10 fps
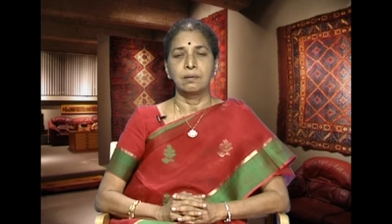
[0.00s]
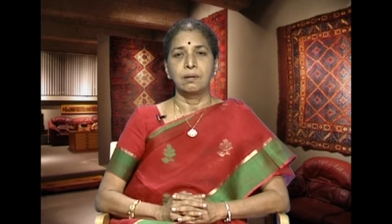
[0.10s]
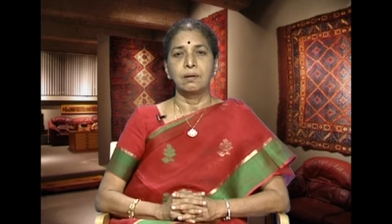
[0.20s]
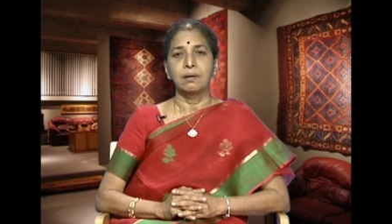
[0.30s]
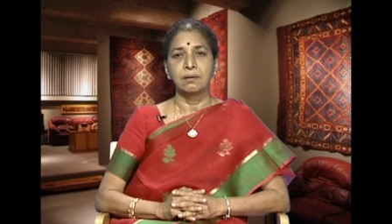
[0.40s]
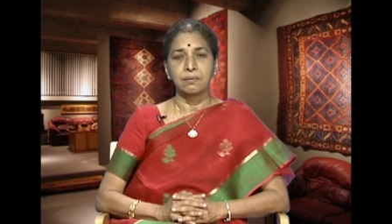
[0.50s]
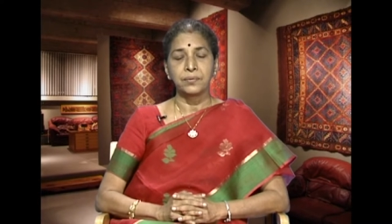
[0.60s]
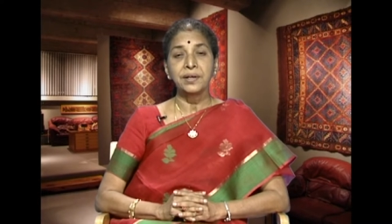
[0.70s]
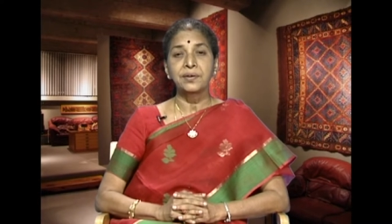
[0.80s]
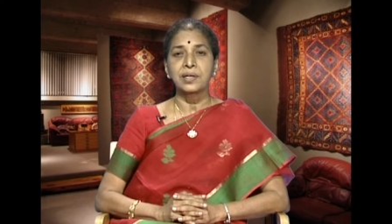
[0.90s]
uh, very
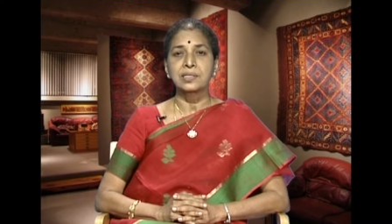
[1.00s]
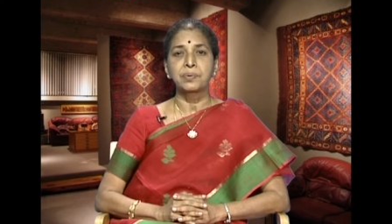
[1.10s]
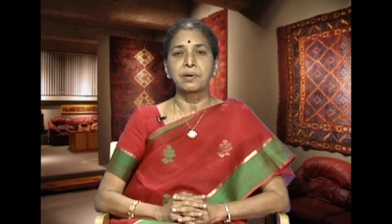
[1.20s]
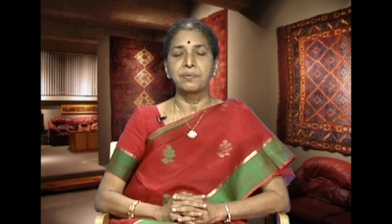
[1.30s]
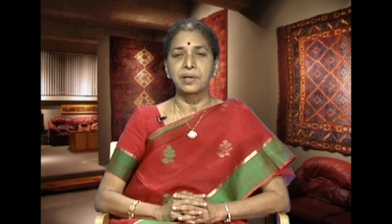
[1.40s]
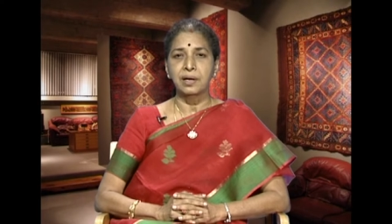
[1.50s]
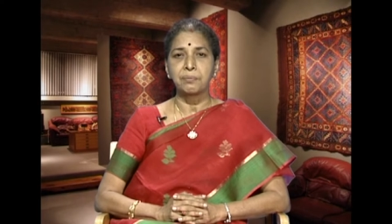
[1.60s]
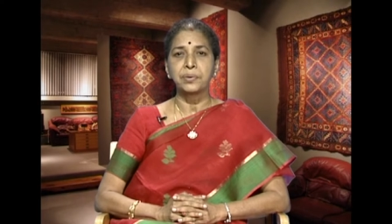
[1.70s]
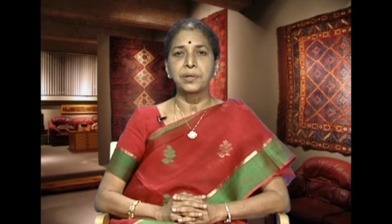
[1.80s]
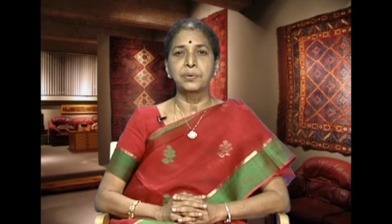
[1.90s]
transparent when
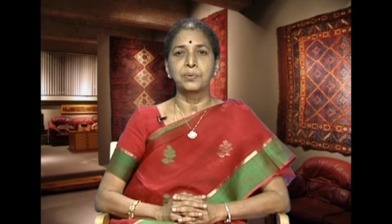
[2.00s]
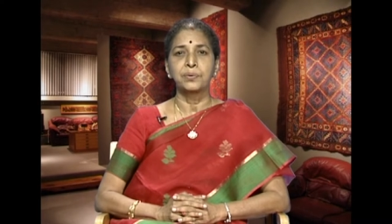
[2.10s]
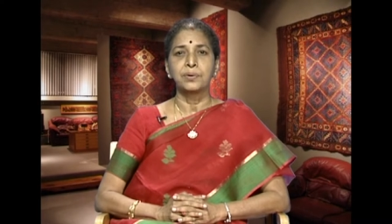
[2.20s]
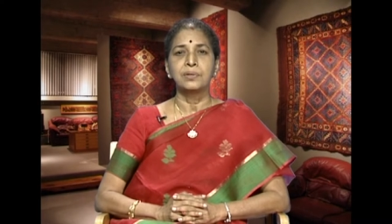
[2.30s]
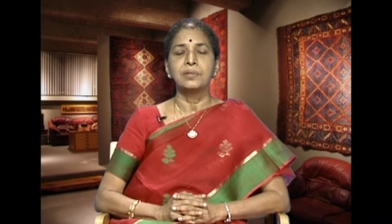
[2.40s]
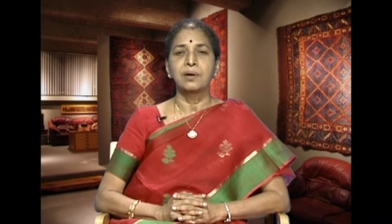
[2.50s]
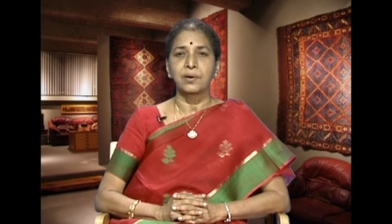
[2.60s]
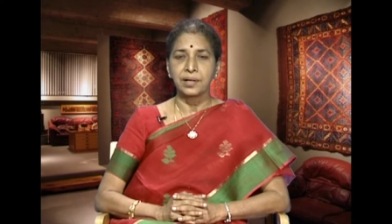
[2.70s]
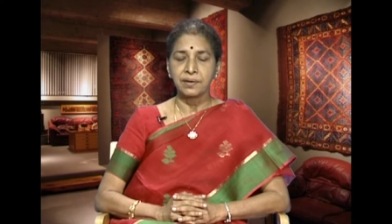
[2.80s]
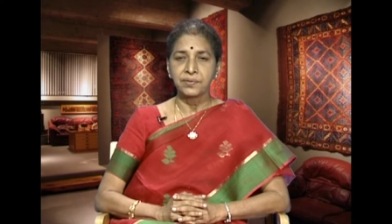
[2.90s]
compared to the
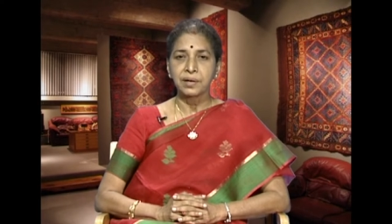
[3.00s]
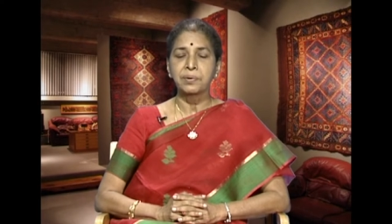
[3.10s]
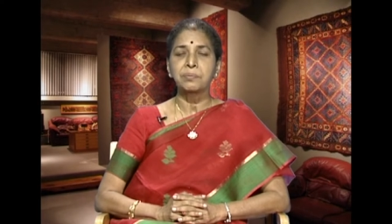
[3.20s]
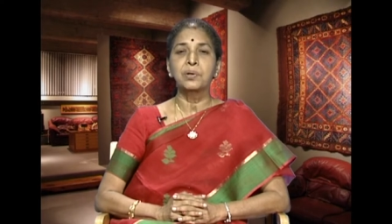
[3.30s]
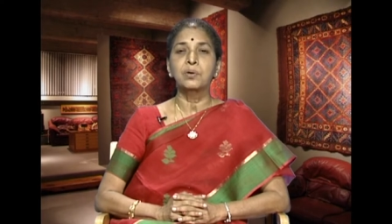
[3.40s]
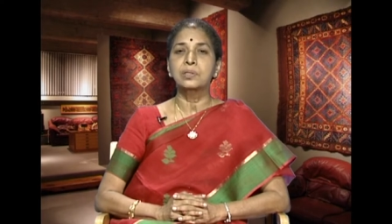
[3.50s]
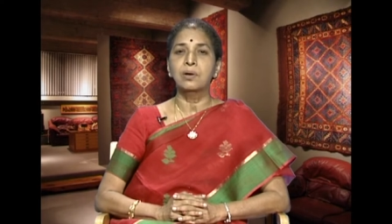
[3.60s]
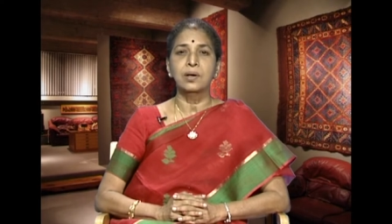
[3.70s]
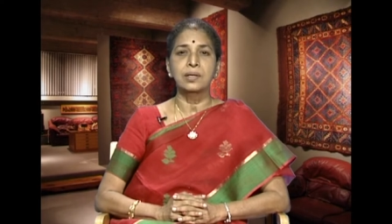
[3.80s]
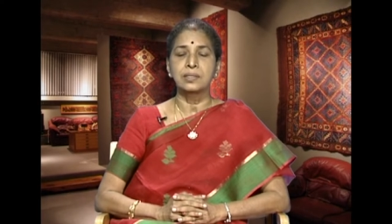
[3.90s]
ordinary fabric because
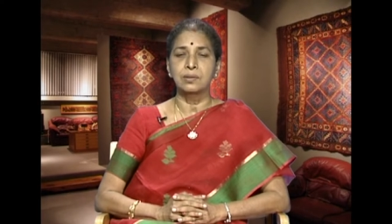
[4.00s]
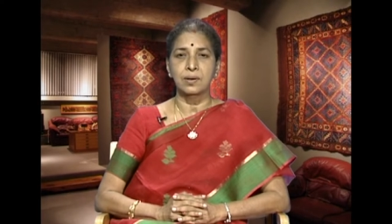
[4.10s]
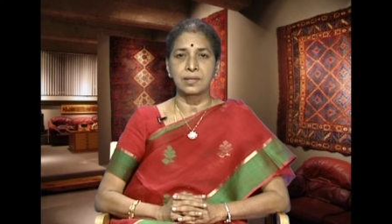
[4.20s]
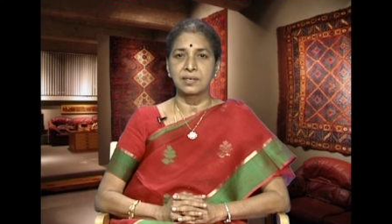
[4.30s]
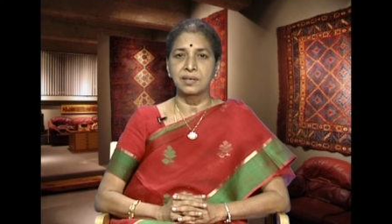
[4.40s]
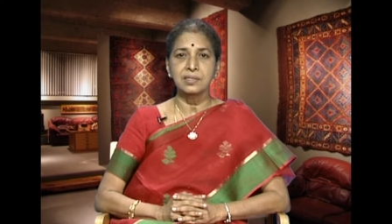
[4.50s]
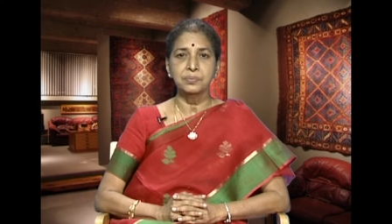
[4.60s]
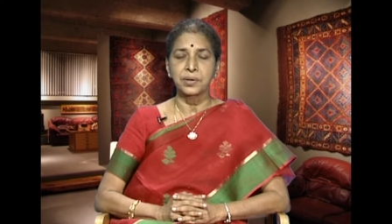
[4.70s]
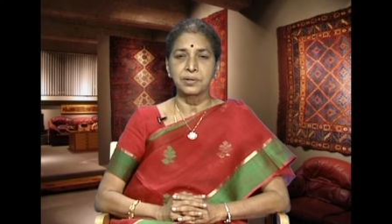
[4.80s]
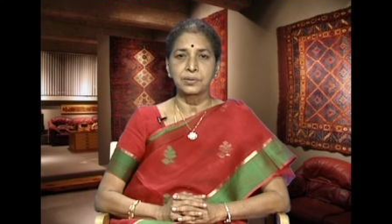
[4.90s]
cotton is not that transparent.